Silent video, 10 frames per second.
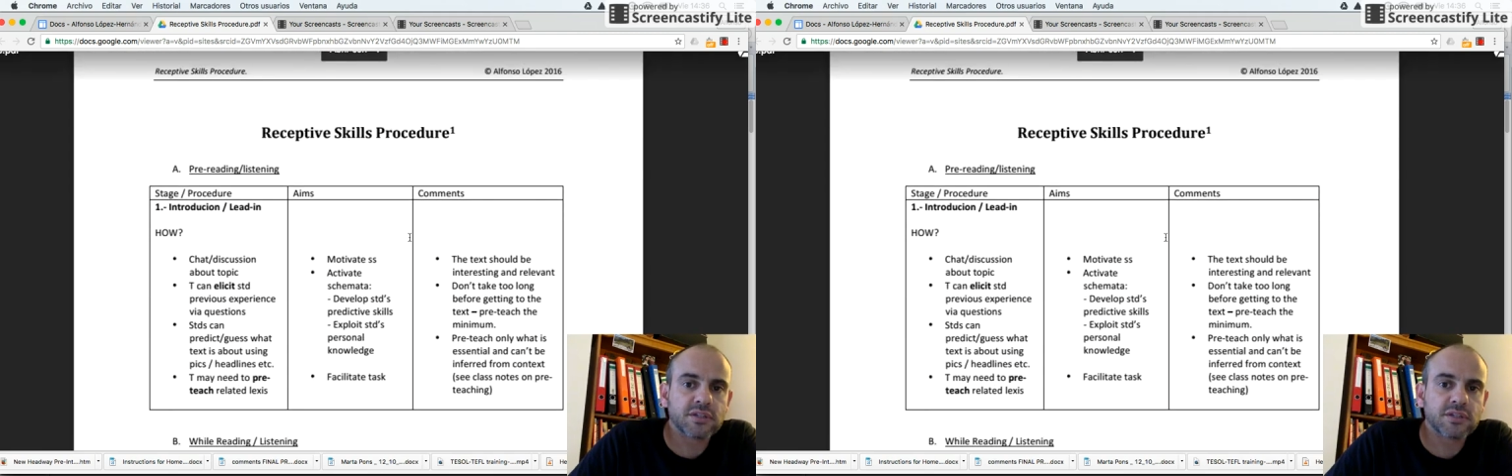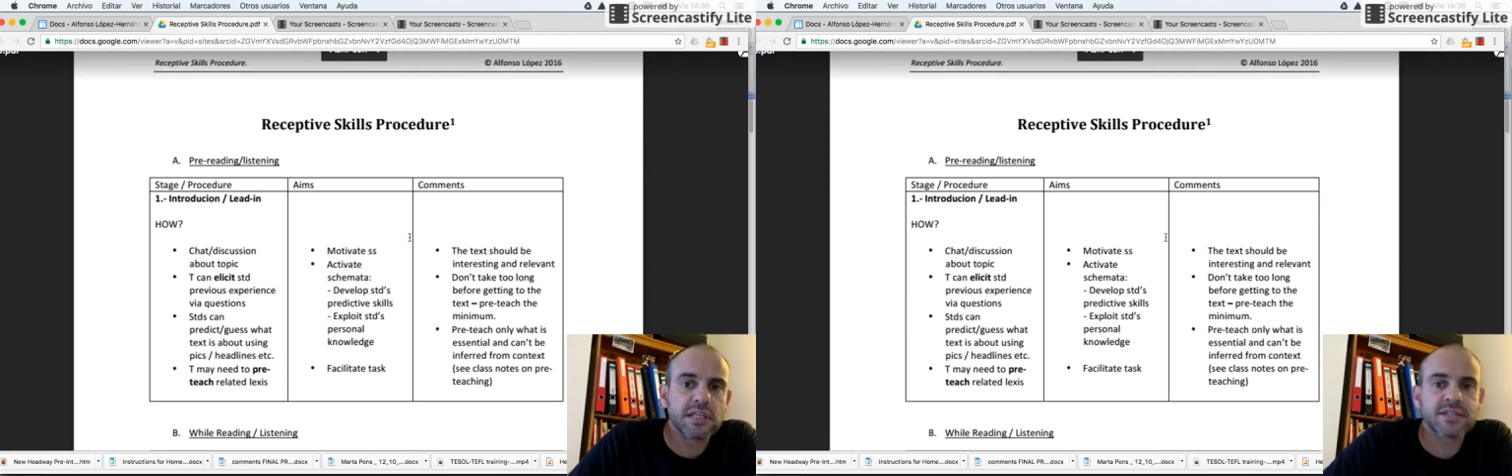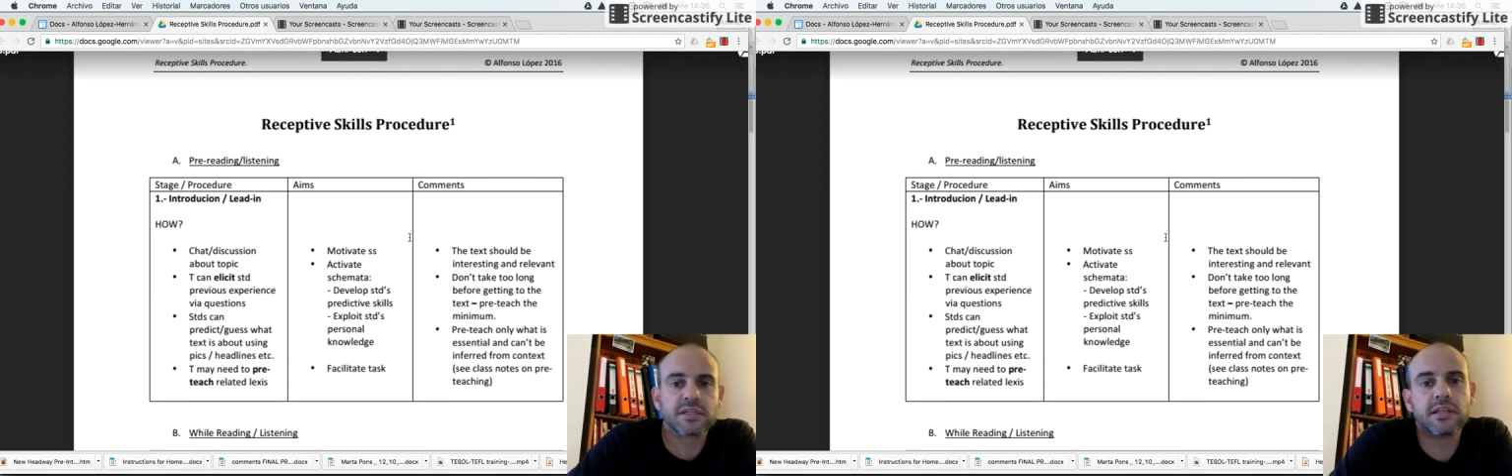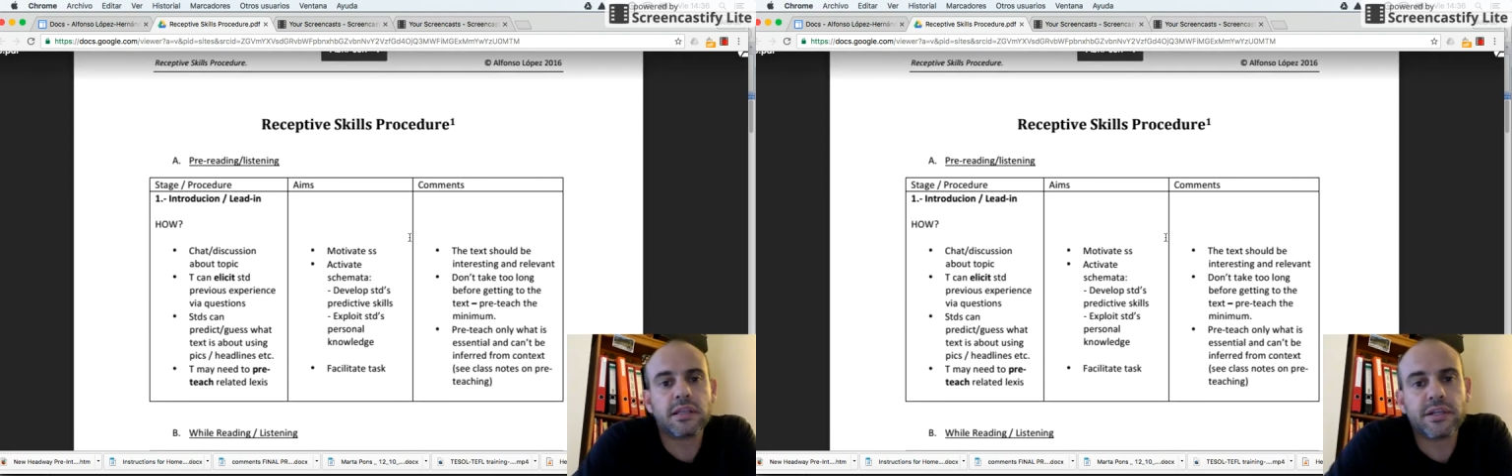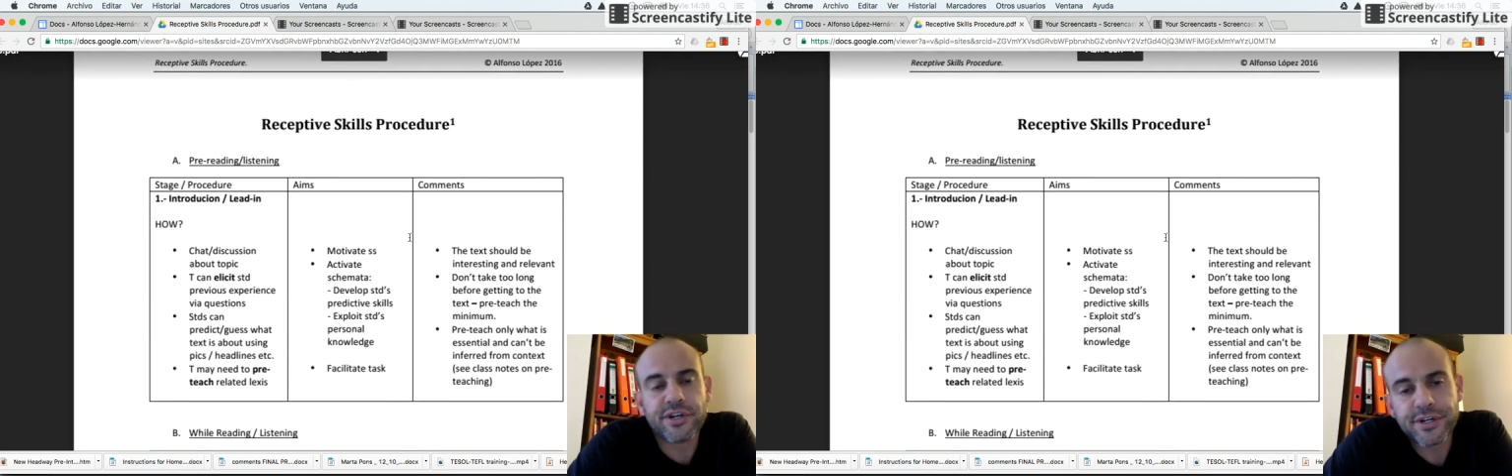adolescent
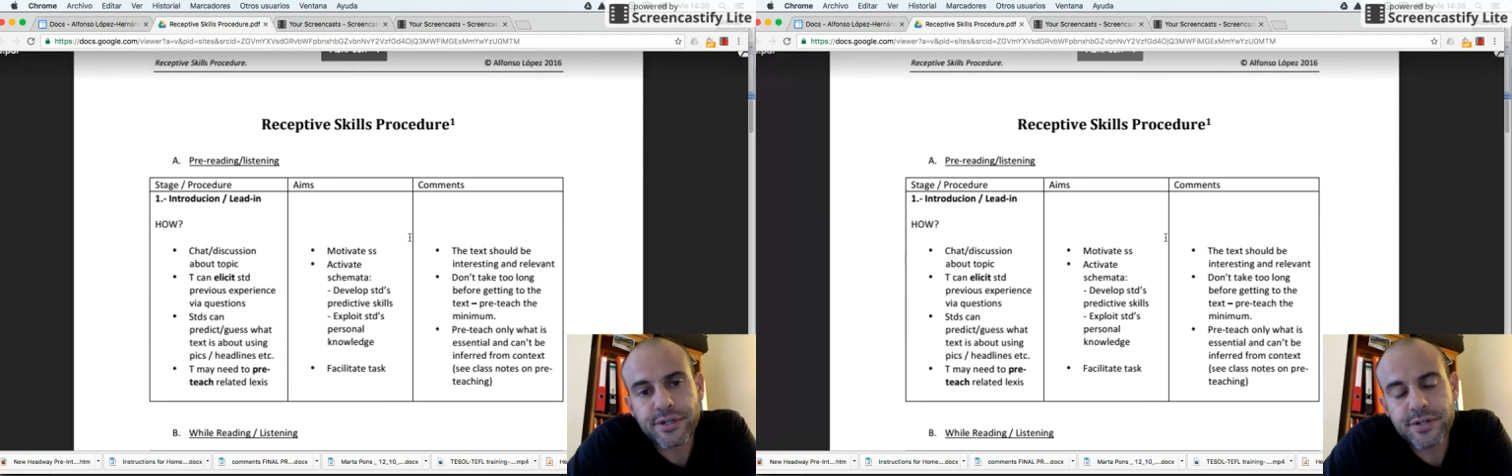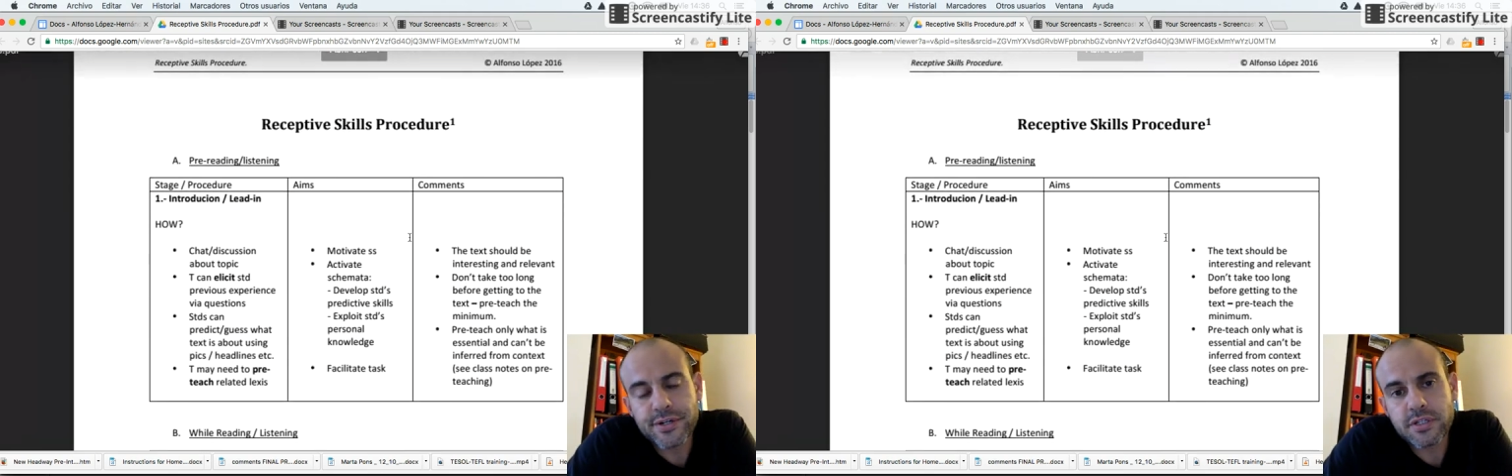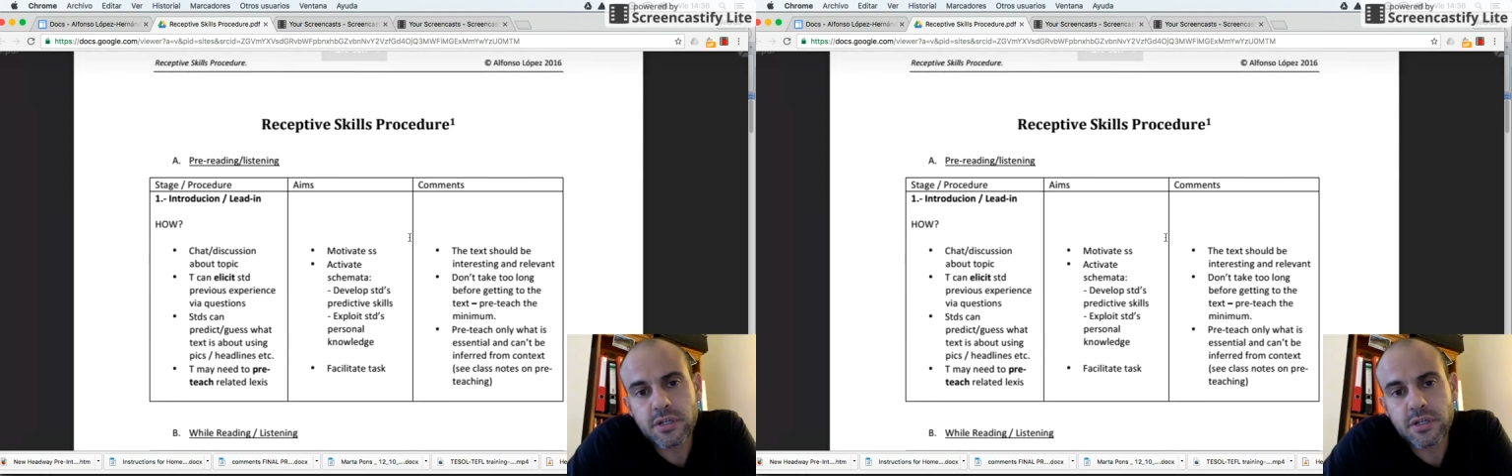learners,